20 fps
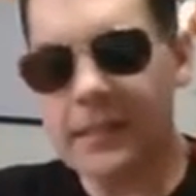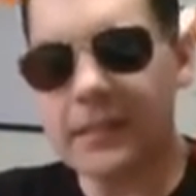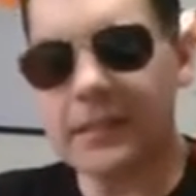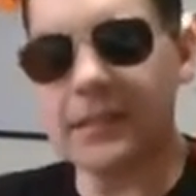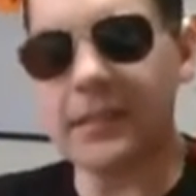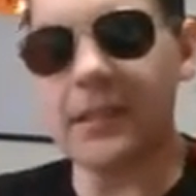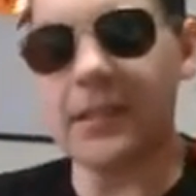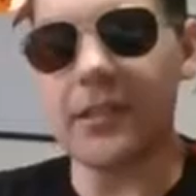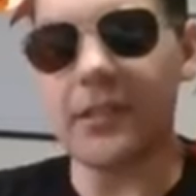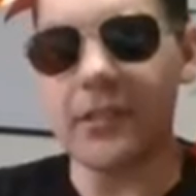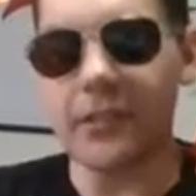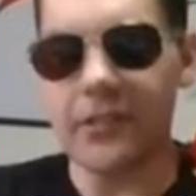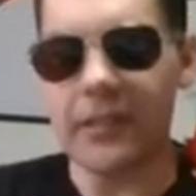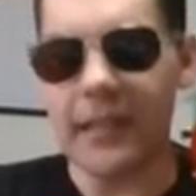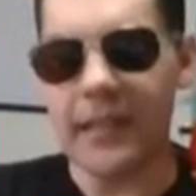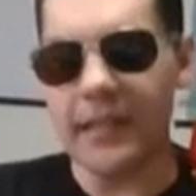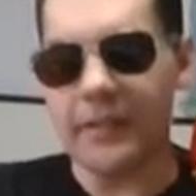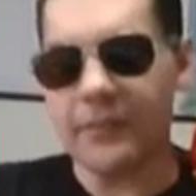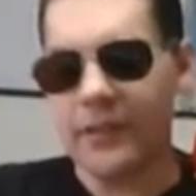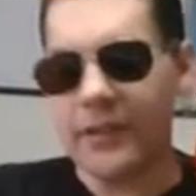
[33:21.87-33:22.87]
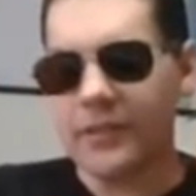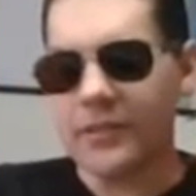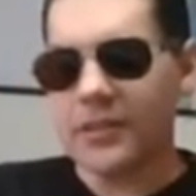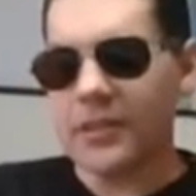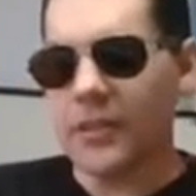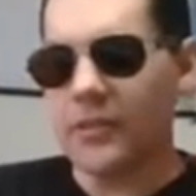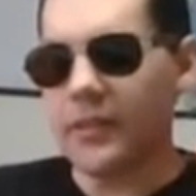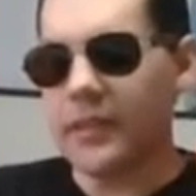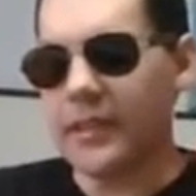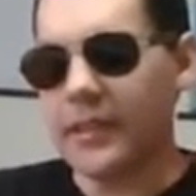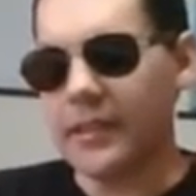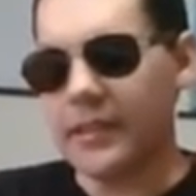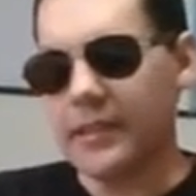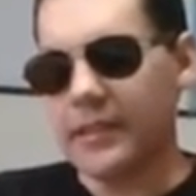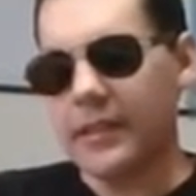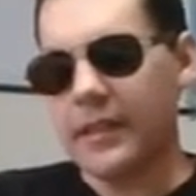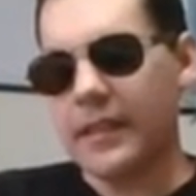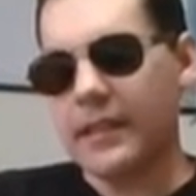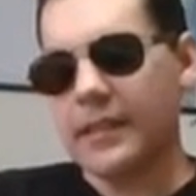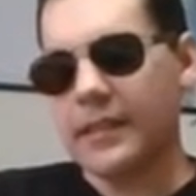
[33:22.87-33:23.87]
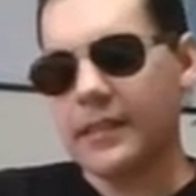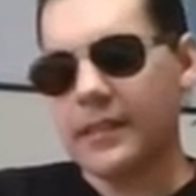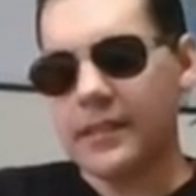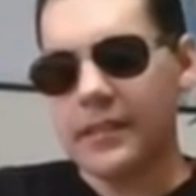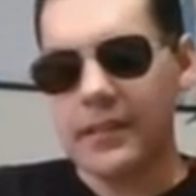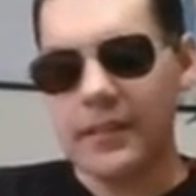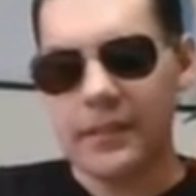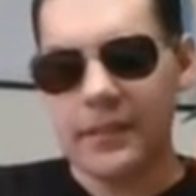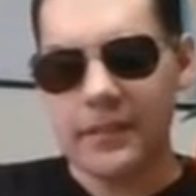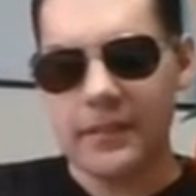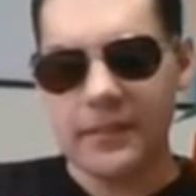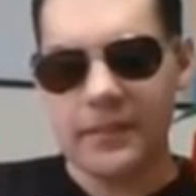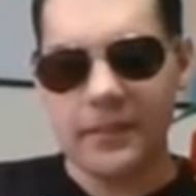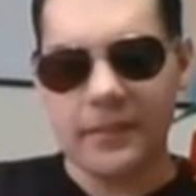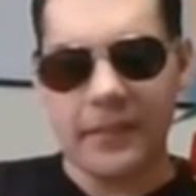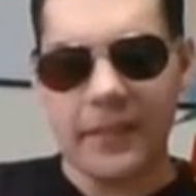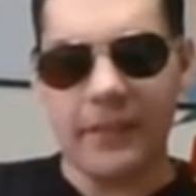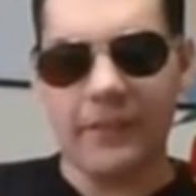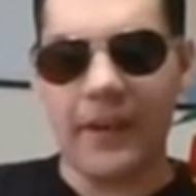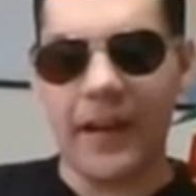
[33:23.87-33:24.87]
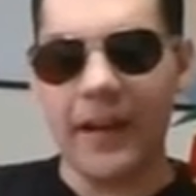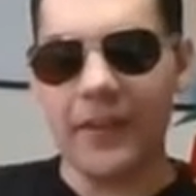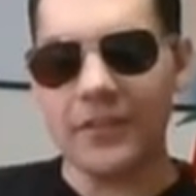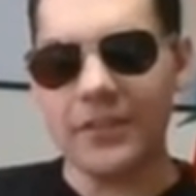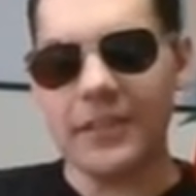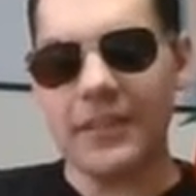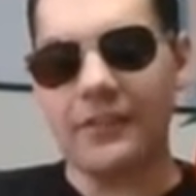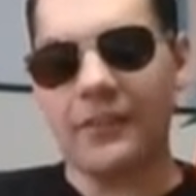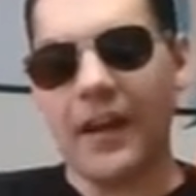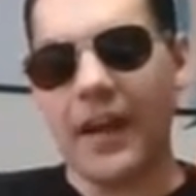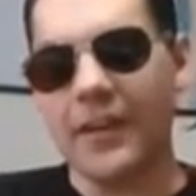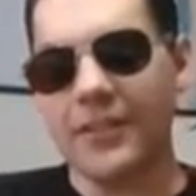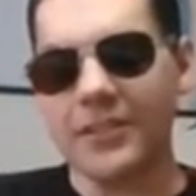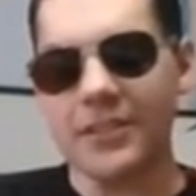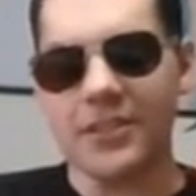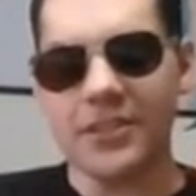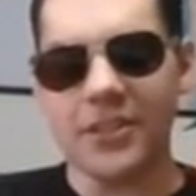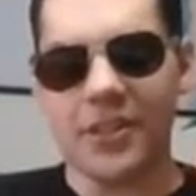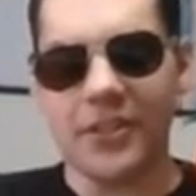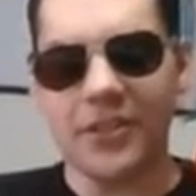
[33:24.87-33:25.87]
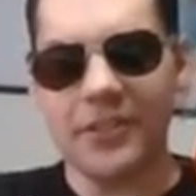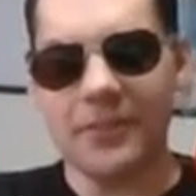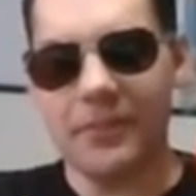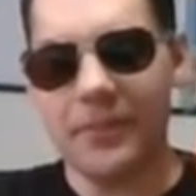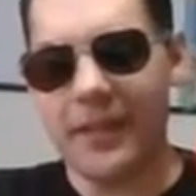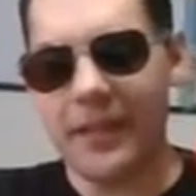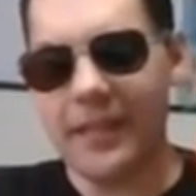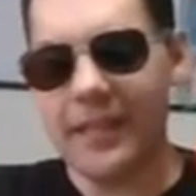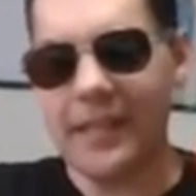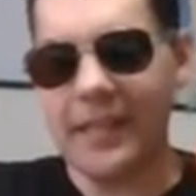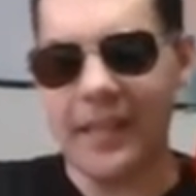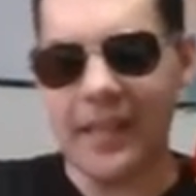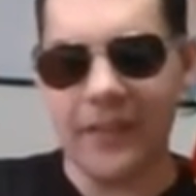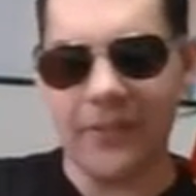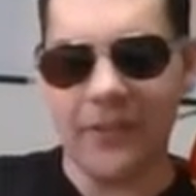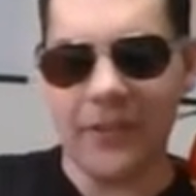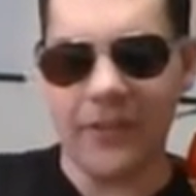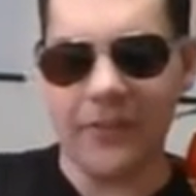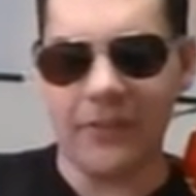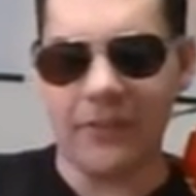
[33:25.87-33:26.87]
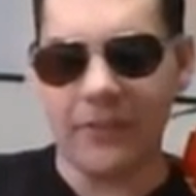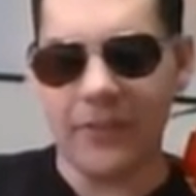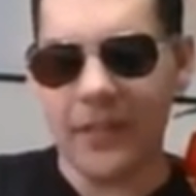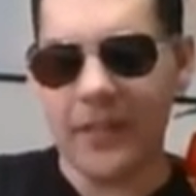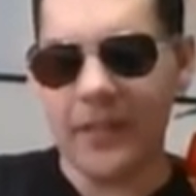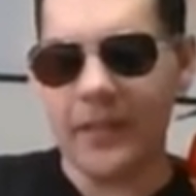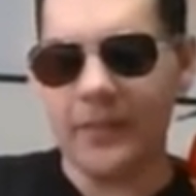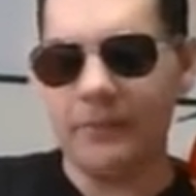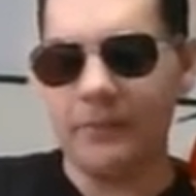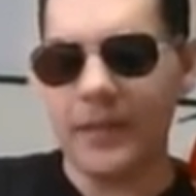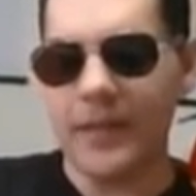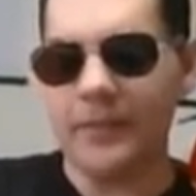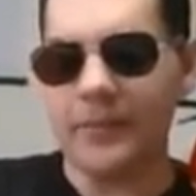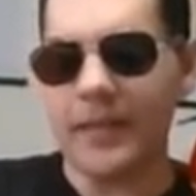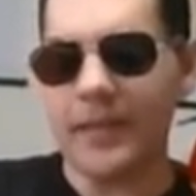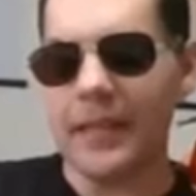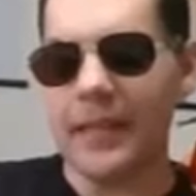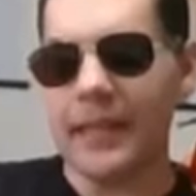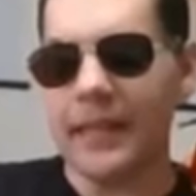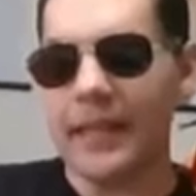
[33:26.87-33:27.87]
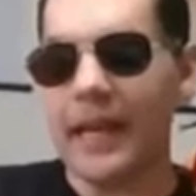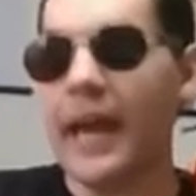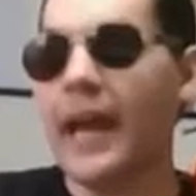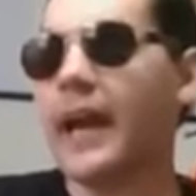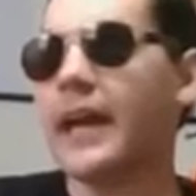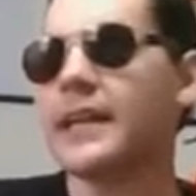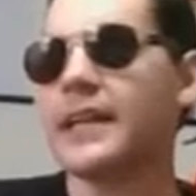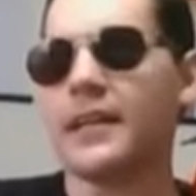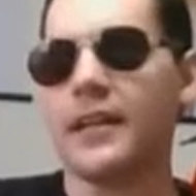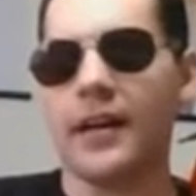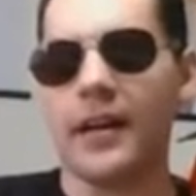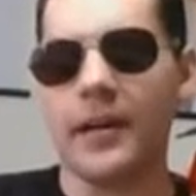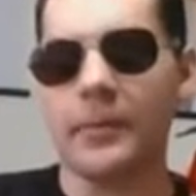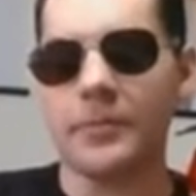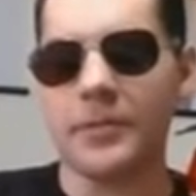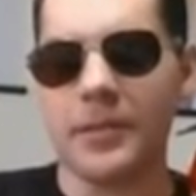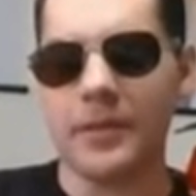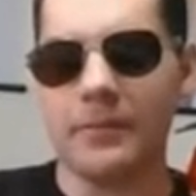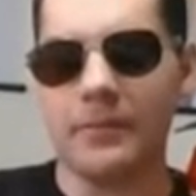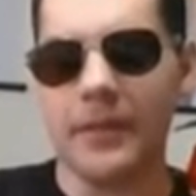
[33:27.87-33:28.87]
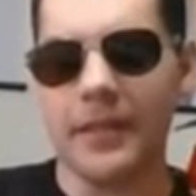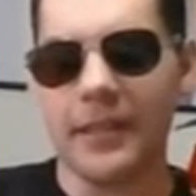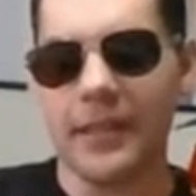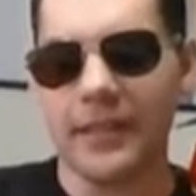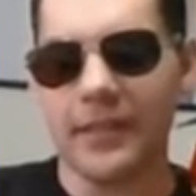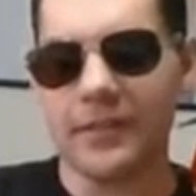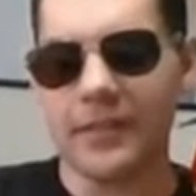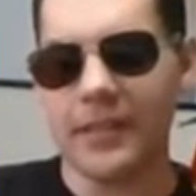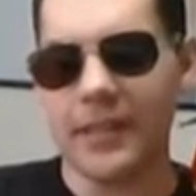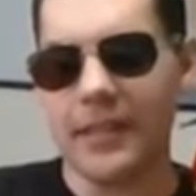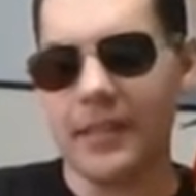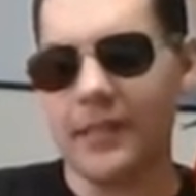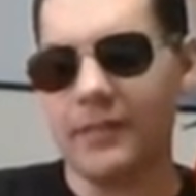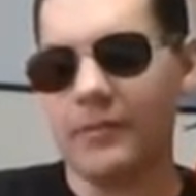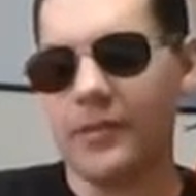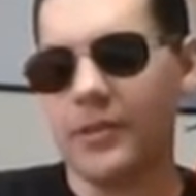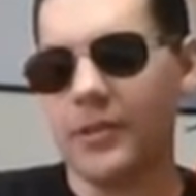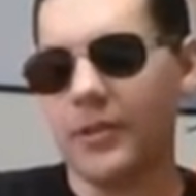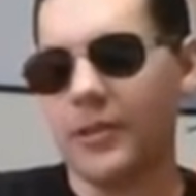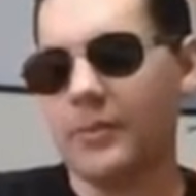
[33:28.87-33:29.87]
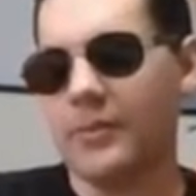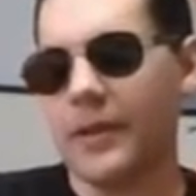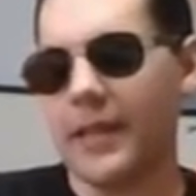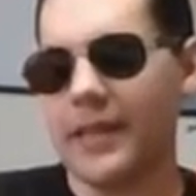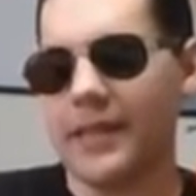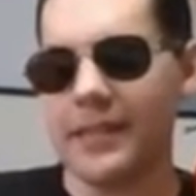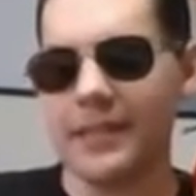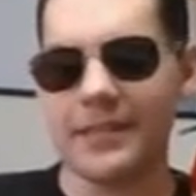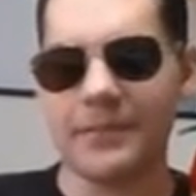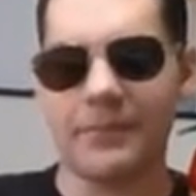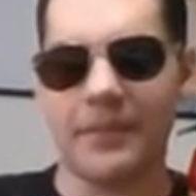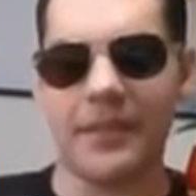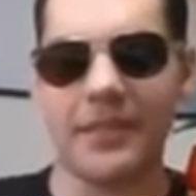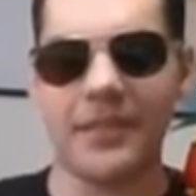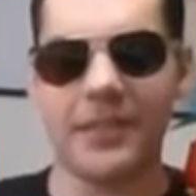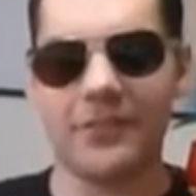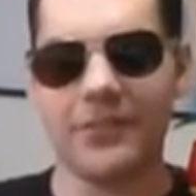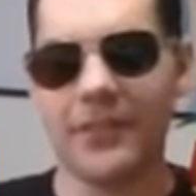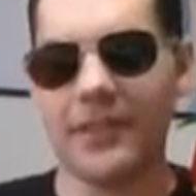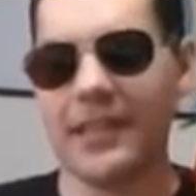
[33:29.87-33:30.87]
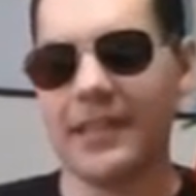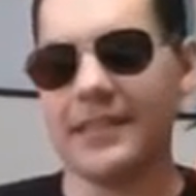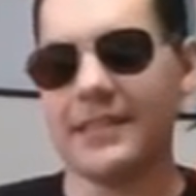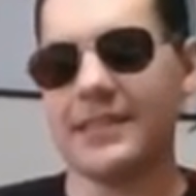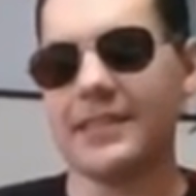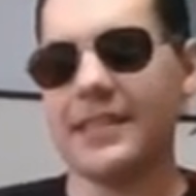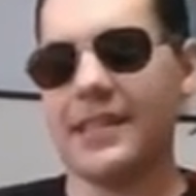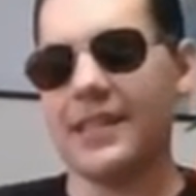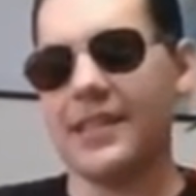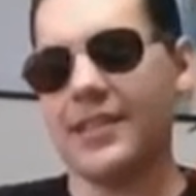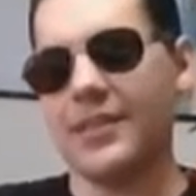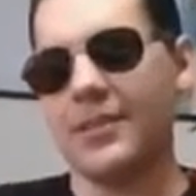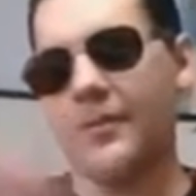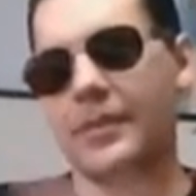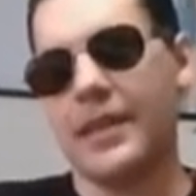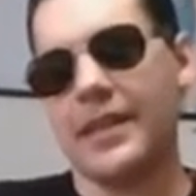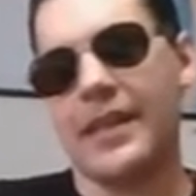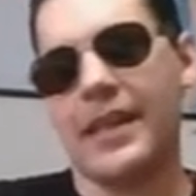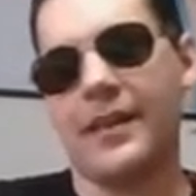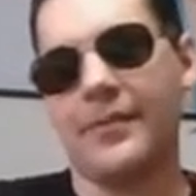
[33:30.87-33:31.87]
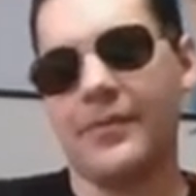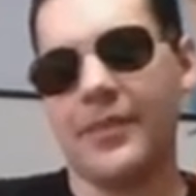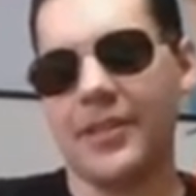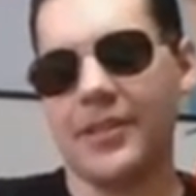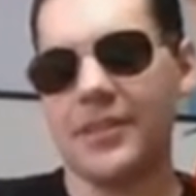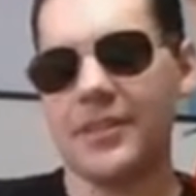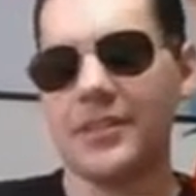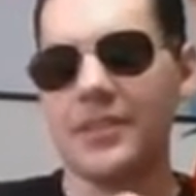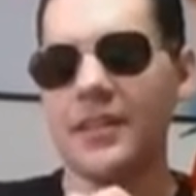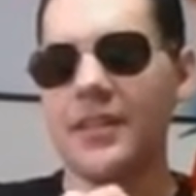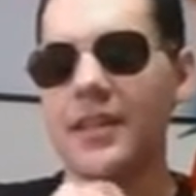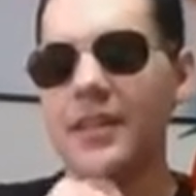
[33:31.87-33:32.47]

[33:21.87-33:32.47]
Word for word: so, and if I was going like if I was if I was in charge of planning, I would have uh, maybe had an option be like, okay, well, you pay this much for this, and then you pay that much